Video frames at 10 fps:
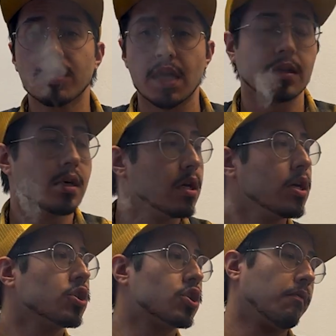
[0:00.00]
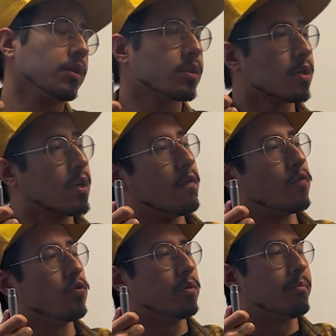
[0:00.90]
then travels
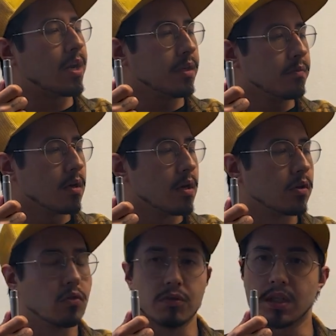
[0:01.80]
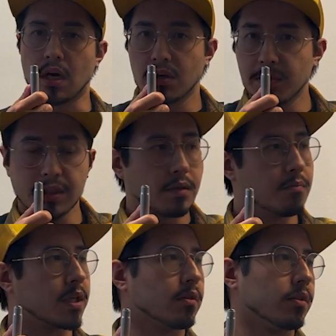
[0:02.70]
through the body, cools down a bit
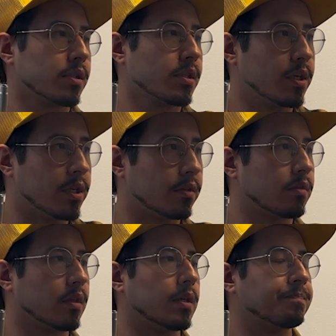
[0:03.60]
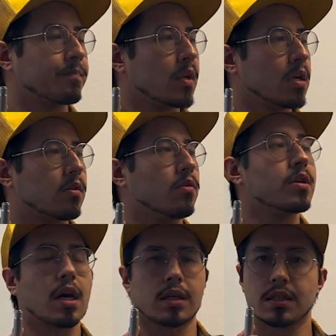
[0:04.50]
because it
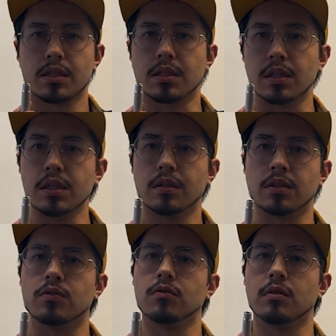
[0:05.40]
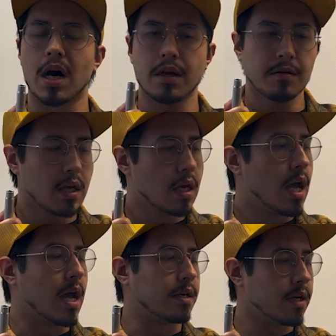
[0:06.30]
conducts the heat into the body,
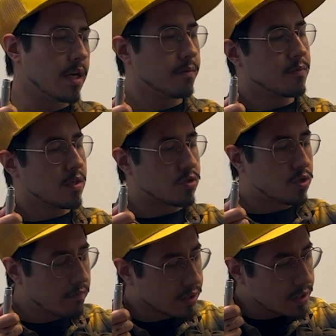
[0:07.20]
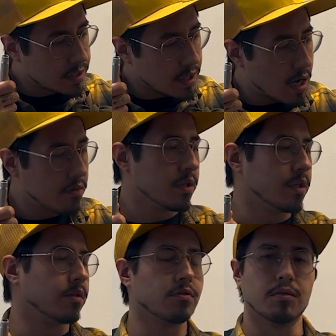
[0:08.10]
and then travels down
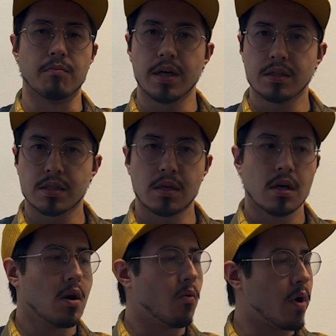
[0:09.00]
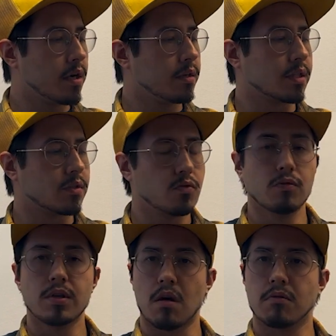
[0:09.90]
into the base where it gets
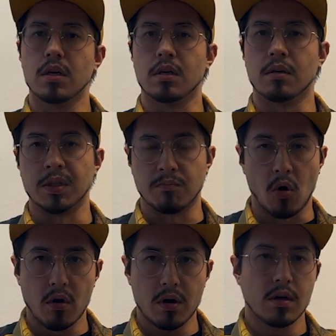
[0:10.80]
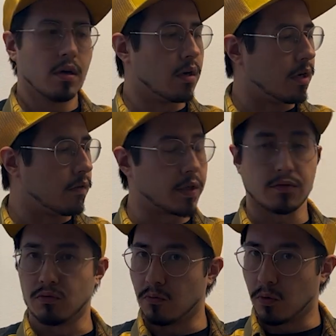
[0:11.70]
cooled down a bit more thanks
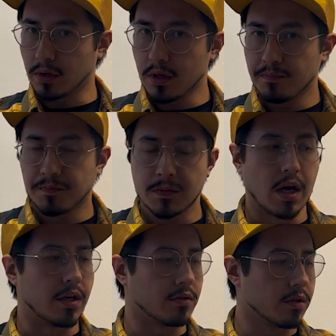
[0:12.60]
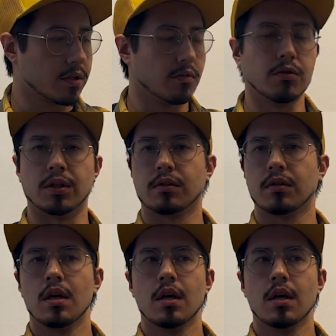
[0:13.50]
to the water, and also it